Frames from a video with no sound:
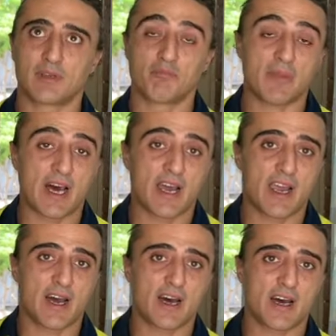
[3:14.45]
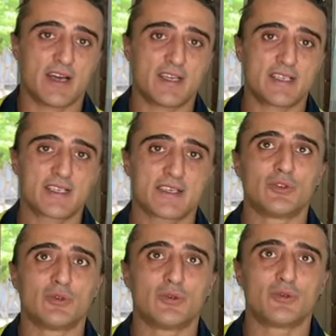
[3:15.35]
in my eyes
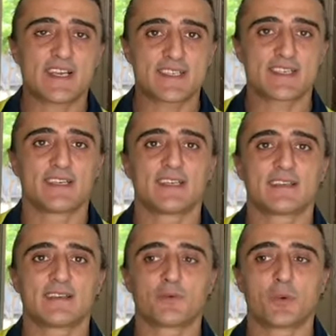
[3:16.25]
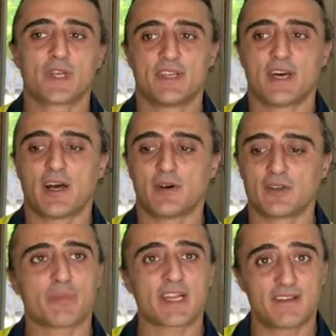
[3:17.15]
to test it
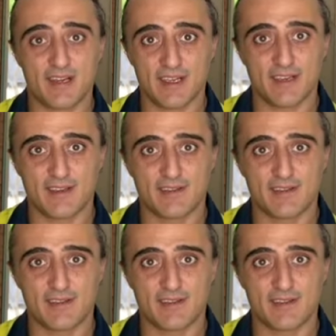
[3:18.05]
without badly